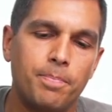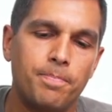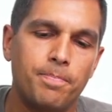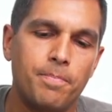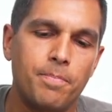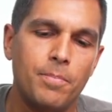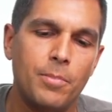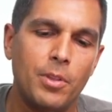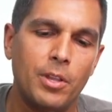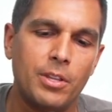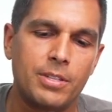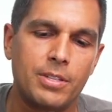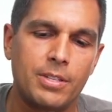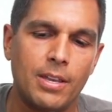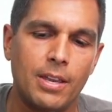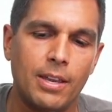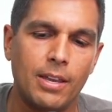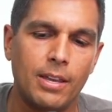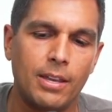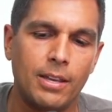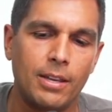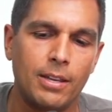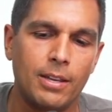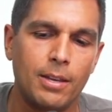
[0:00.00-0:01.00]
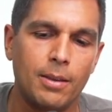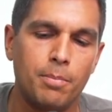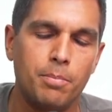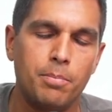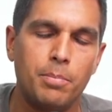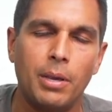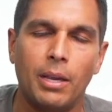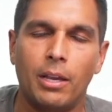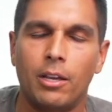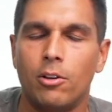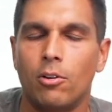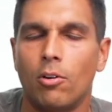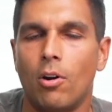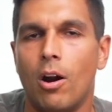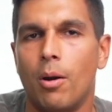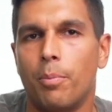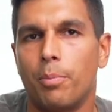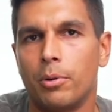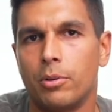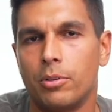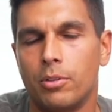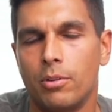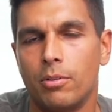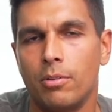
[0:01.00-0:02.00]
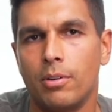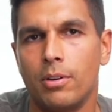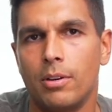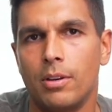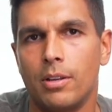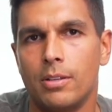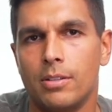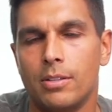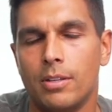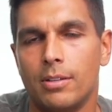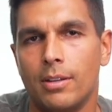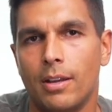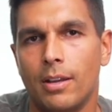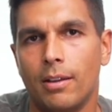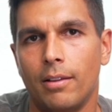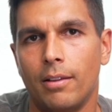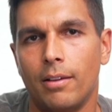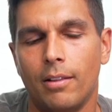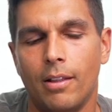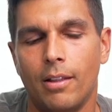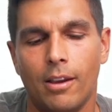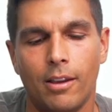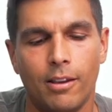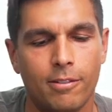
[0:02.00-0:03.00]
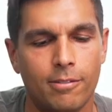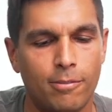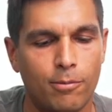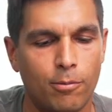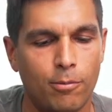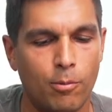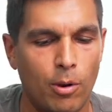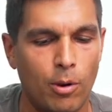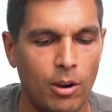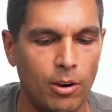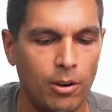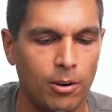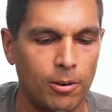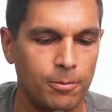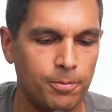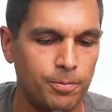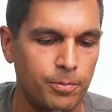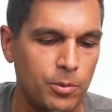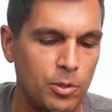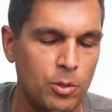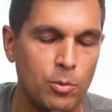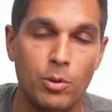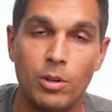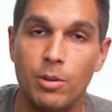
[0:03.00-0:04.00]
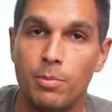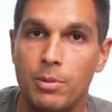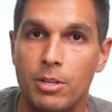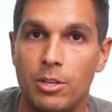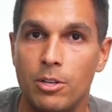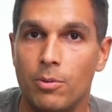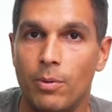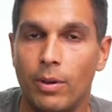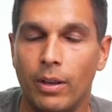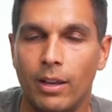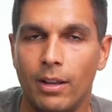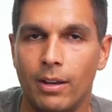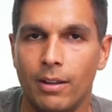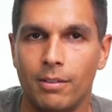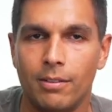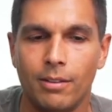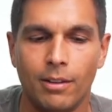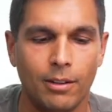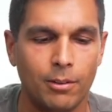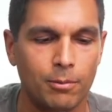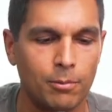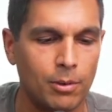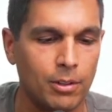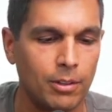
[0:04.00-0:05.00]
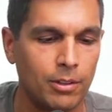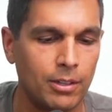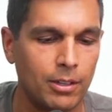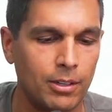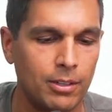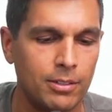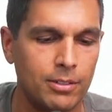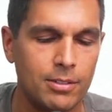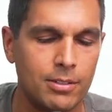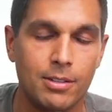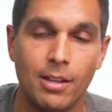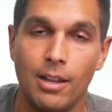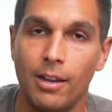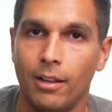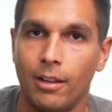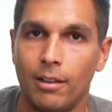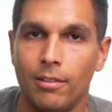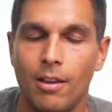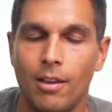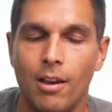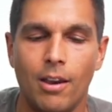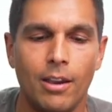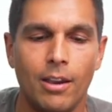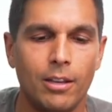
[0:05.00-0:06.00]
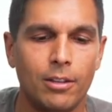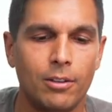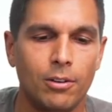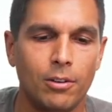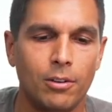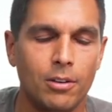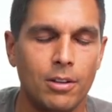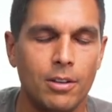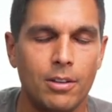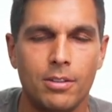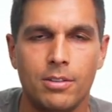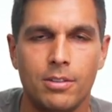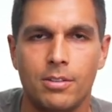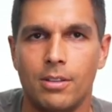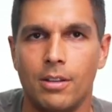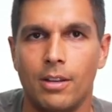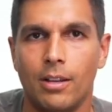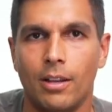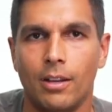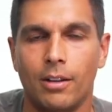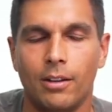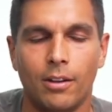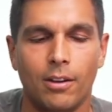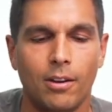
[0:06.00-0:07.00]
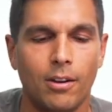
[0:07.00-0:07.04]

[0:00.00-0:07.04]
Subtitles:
let's say, pick your opportunities in daily life where you wouldn't be doing anything really, standing in line or sitting at a